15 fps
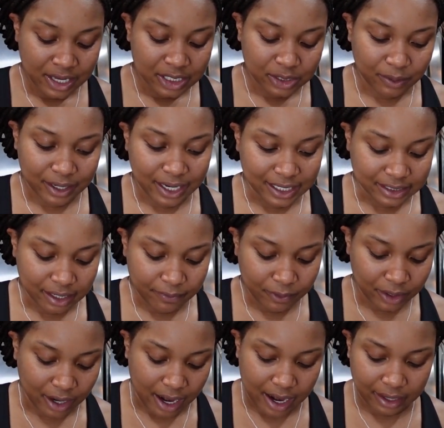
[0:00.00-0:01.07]
so i guess i
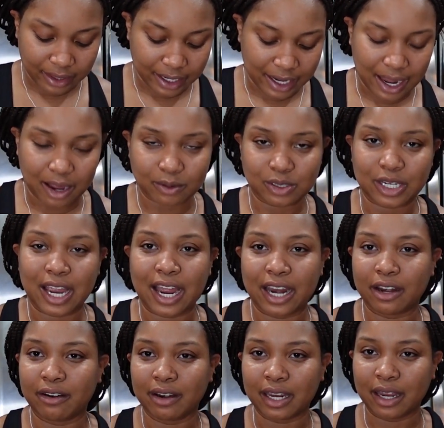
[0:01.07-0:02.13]
forgot like how
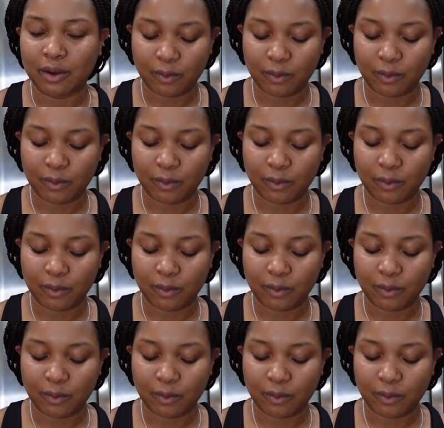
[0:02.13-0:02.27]
tiring